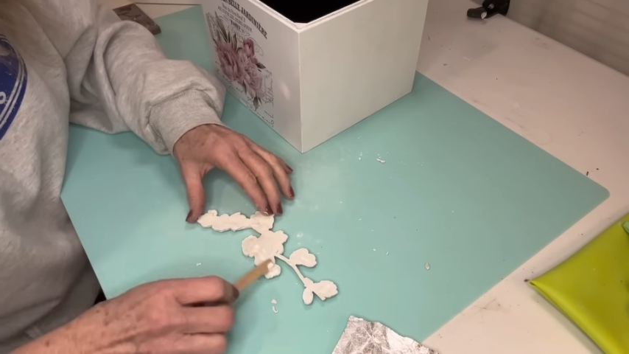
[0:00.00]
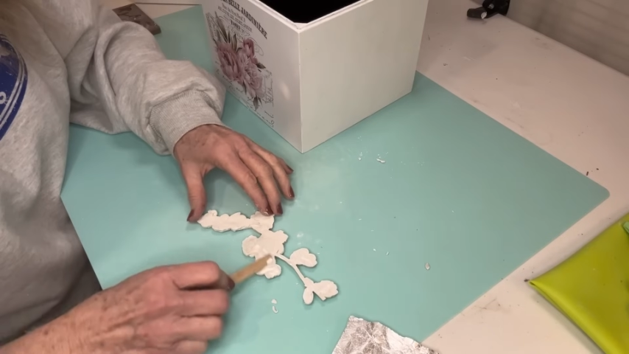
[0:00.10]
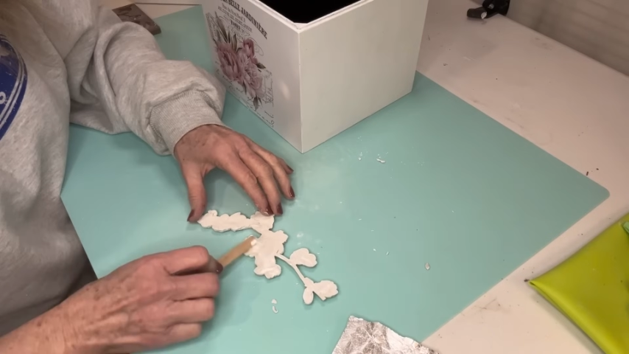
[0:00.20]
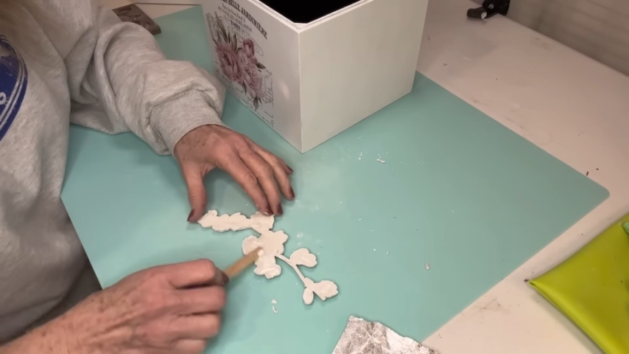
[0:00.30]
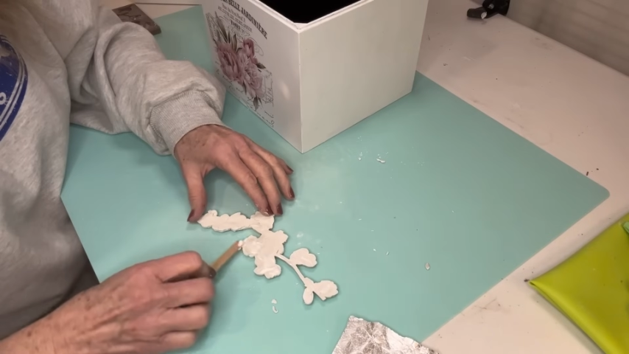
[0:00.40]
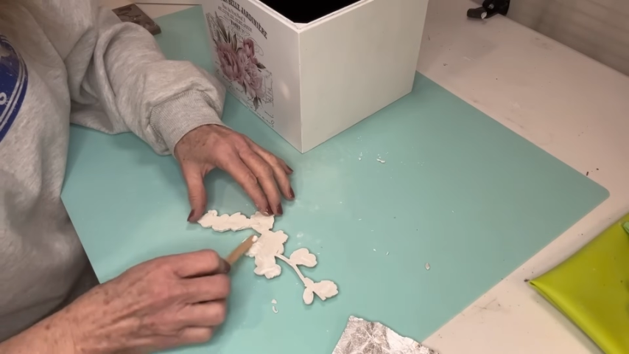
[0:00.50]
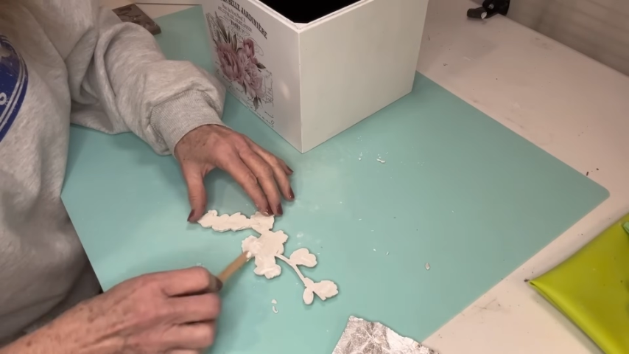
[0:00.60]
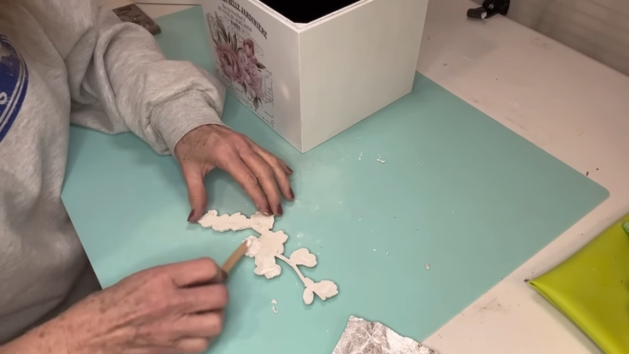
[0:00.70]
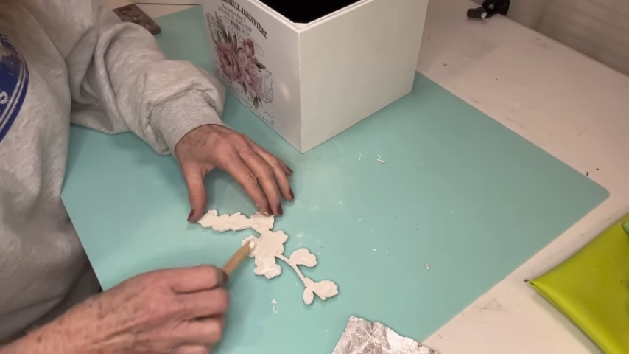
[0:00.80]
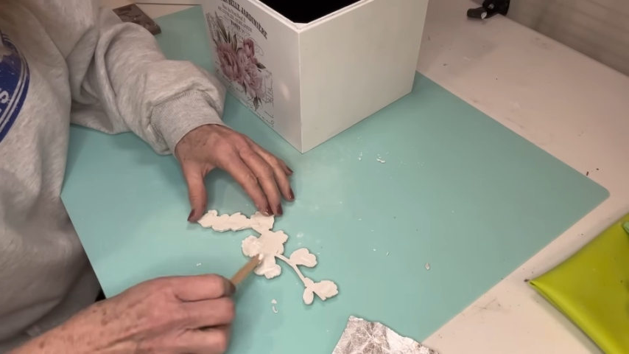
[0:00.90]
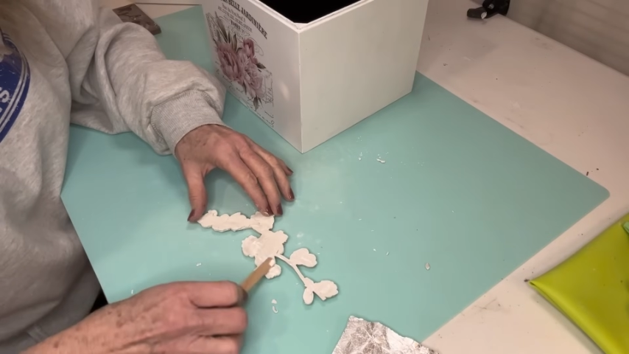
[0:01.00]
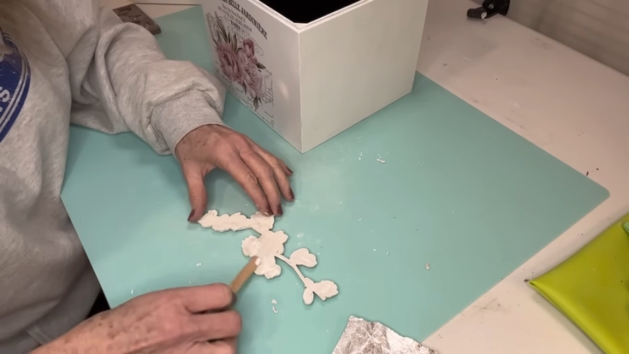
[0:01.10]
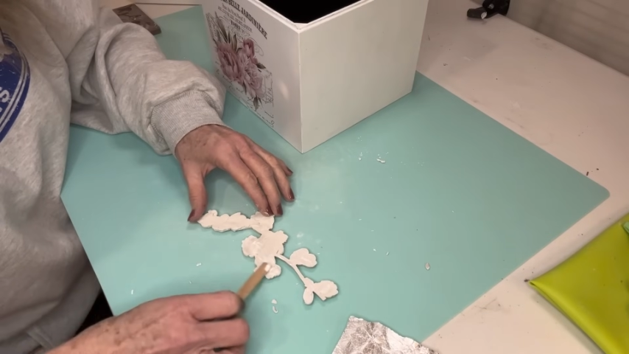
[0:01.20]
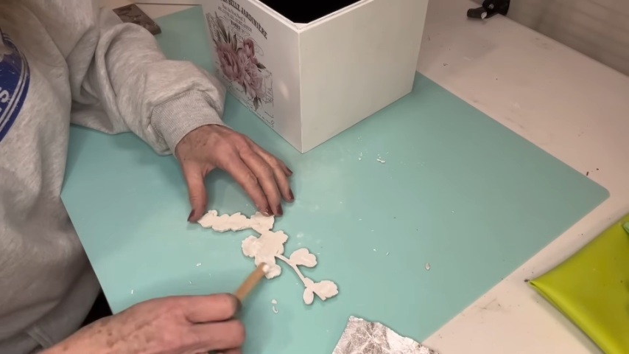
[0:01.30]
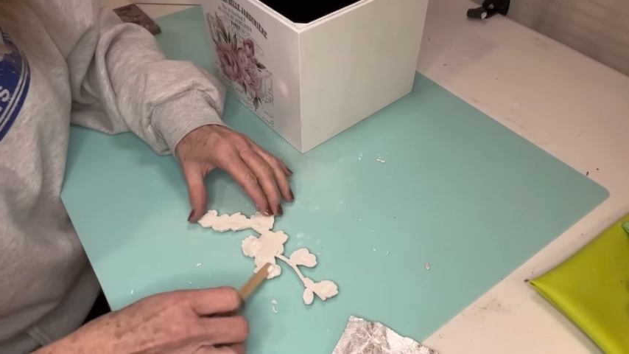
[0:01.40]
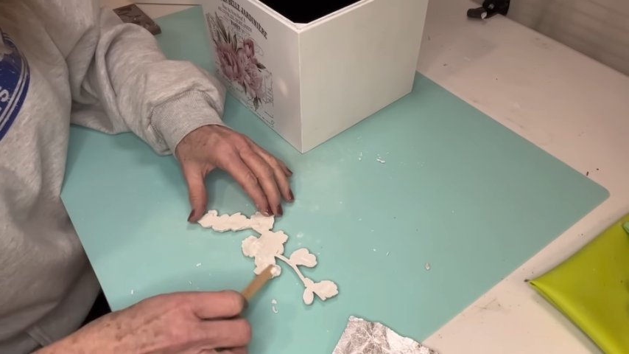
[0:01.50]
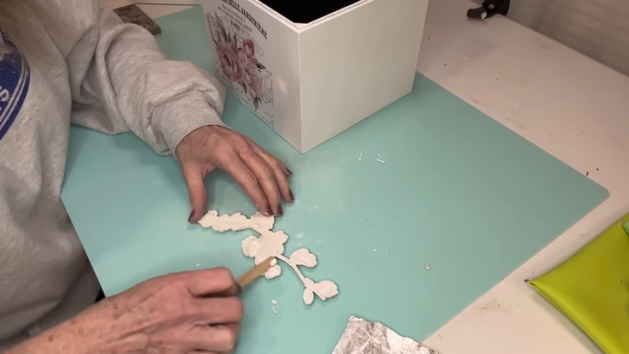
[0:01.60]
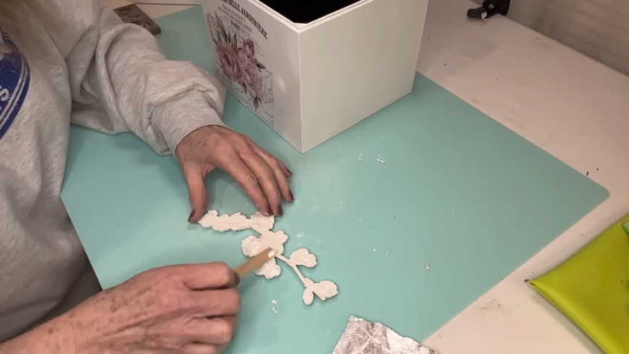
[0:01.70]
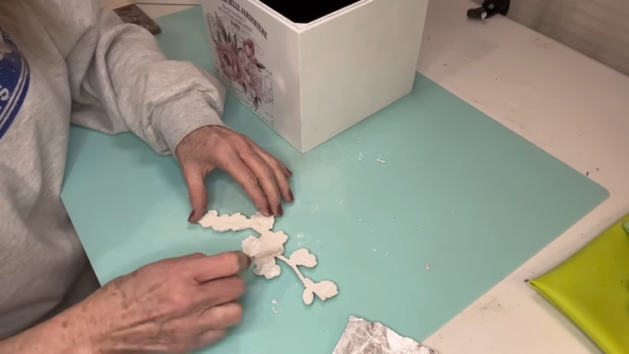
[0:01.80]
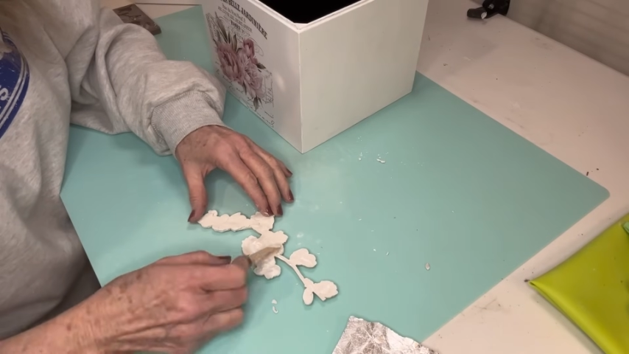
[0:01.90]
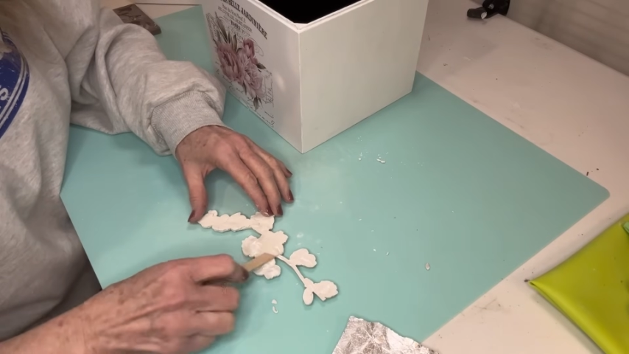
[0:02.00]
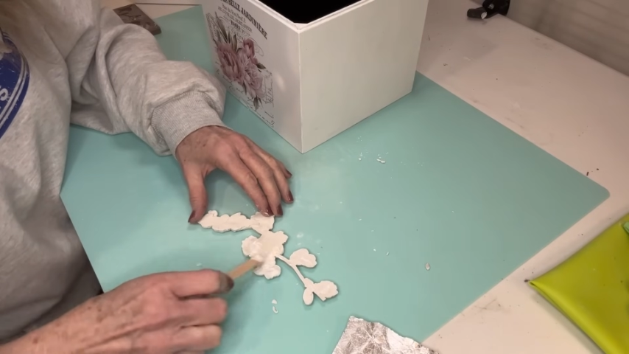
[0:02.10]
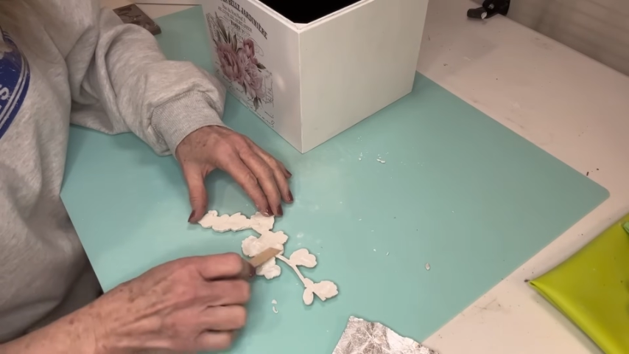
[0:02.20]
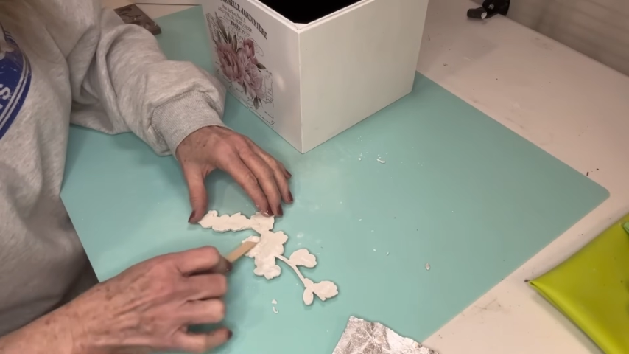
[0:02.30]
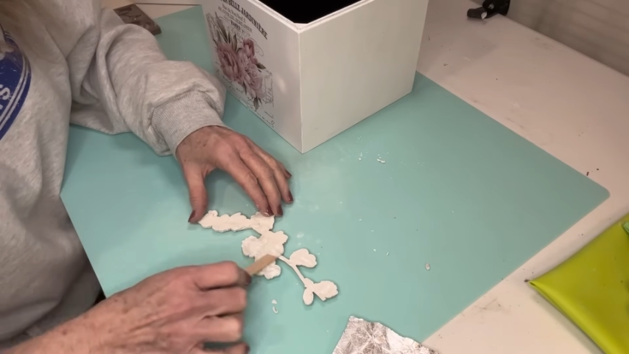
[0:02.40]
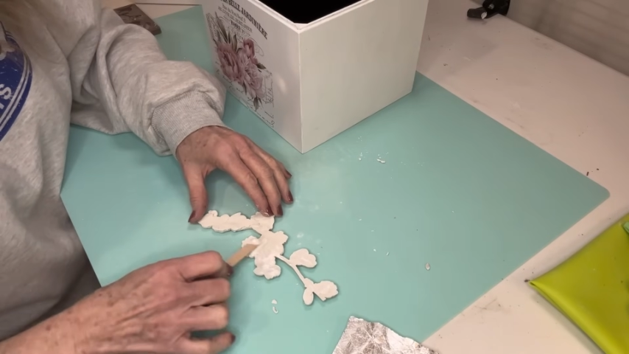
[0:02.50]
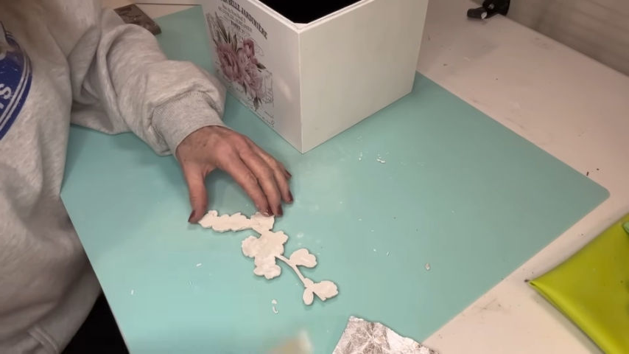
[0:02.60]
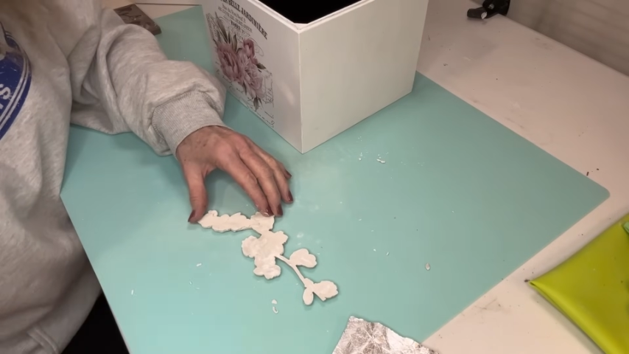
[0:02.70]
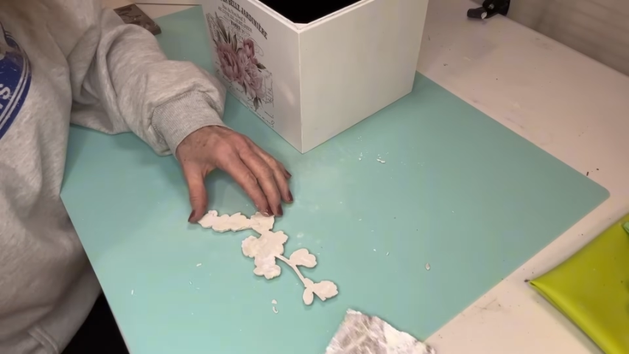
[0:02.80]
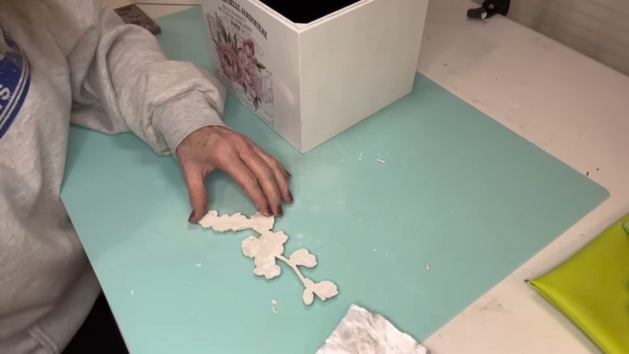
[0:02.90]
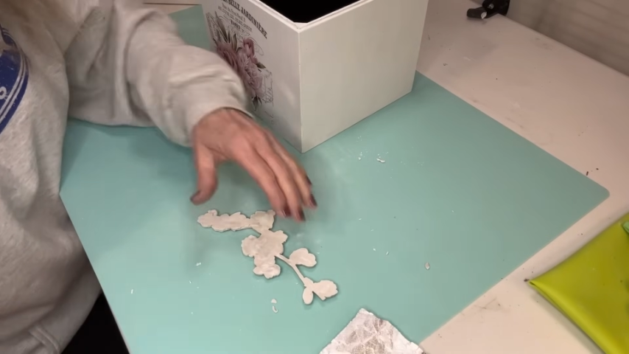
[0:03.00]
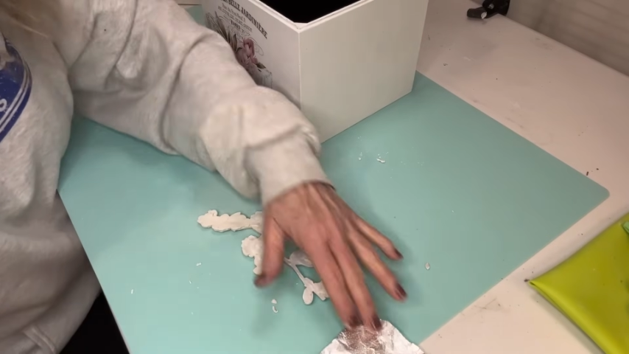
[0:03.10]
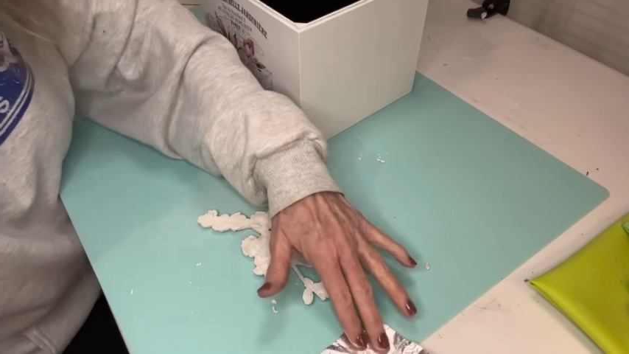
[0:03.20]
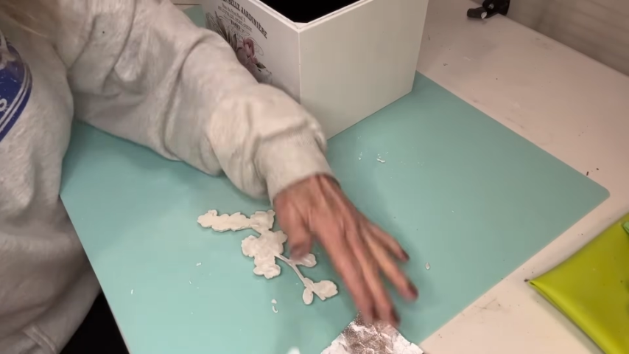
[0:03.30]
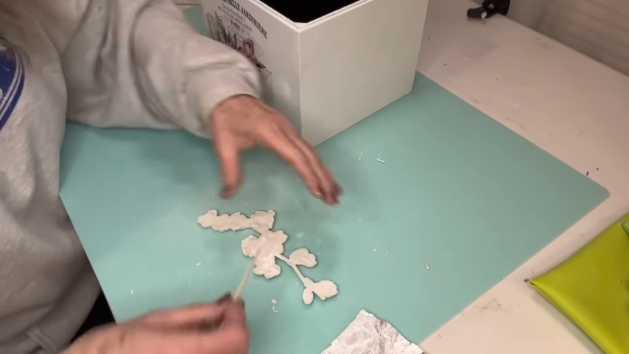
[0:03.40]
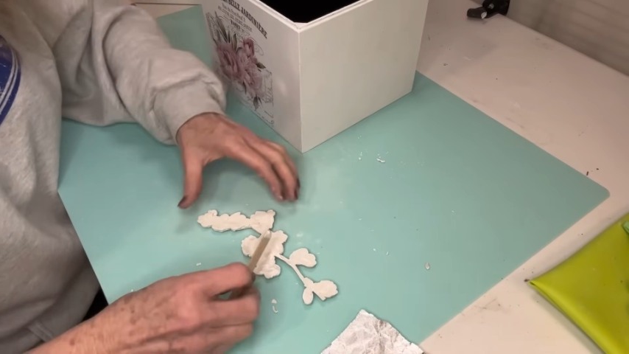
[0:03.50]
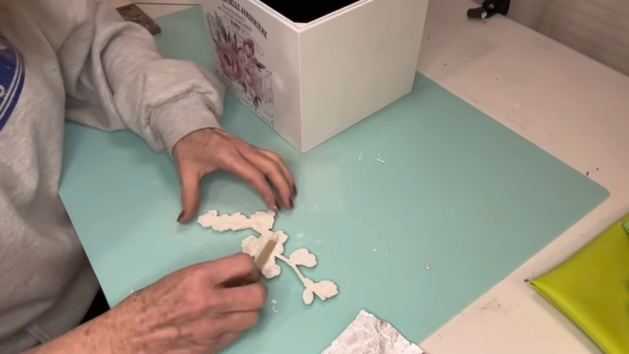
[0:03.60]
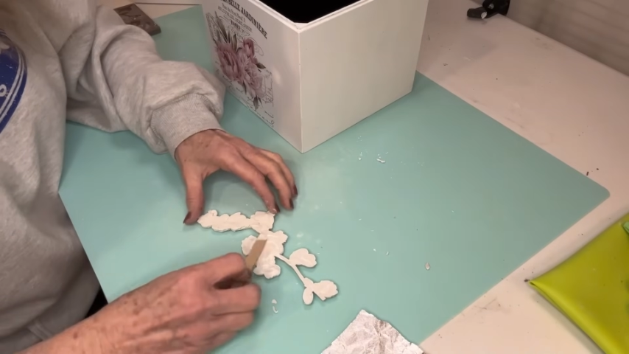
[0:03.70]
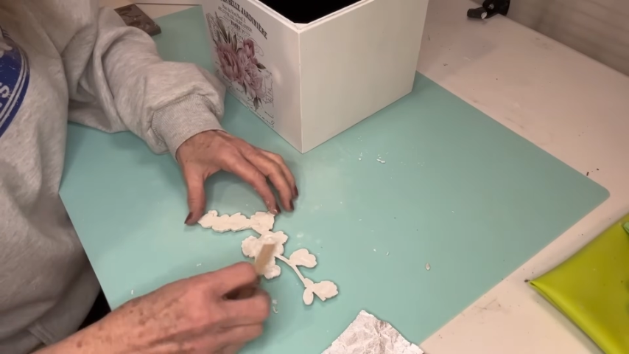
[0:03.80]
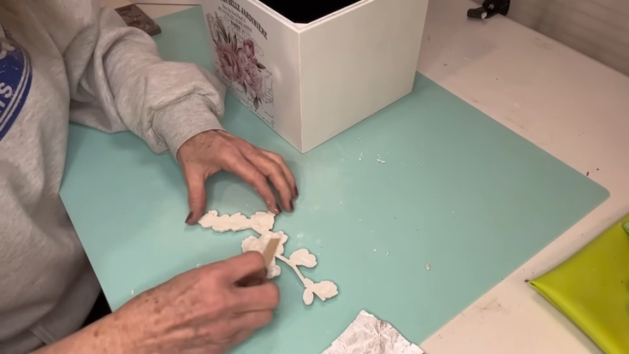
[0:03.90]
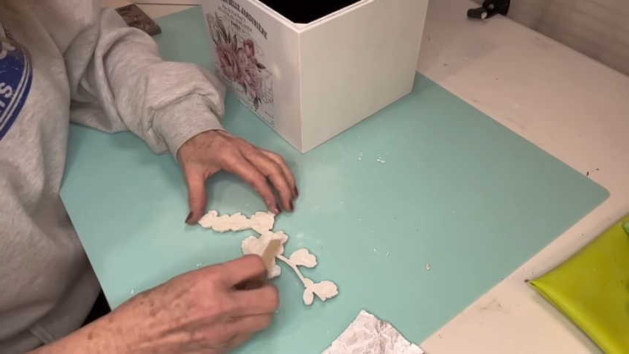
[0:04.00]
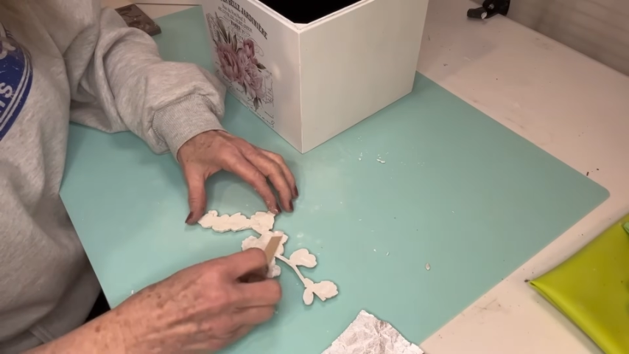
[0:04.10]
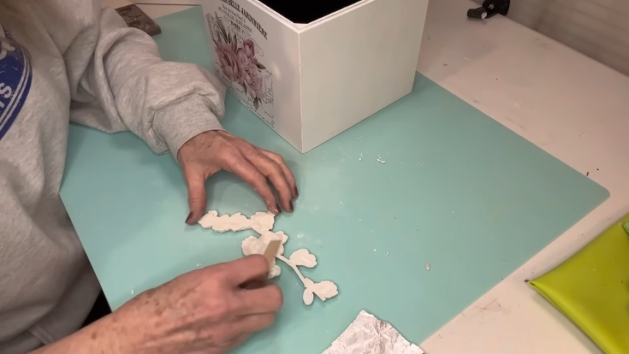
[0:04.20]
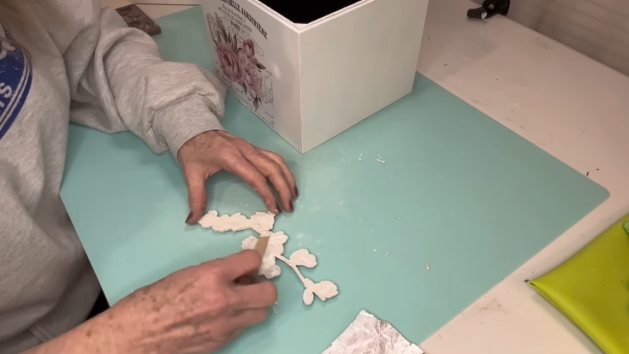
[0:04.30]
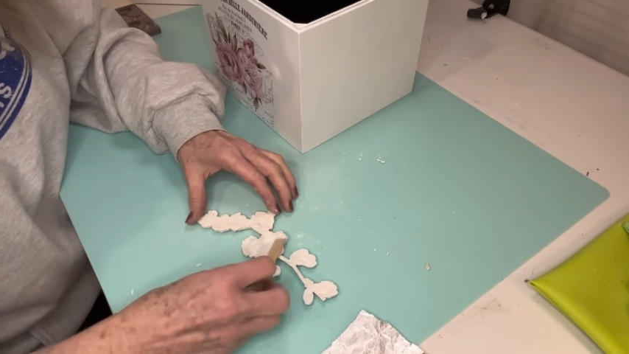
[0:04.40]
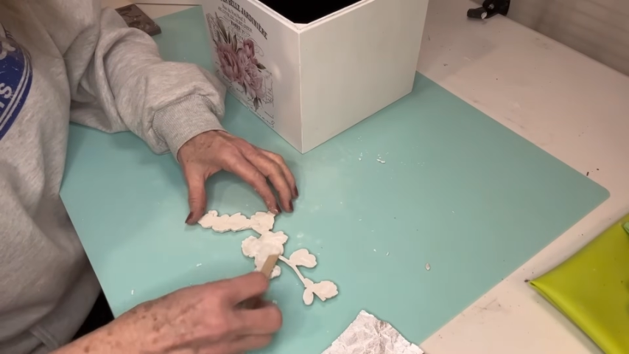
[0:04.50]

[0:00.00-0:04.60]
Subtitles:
[unreadable: no face in view]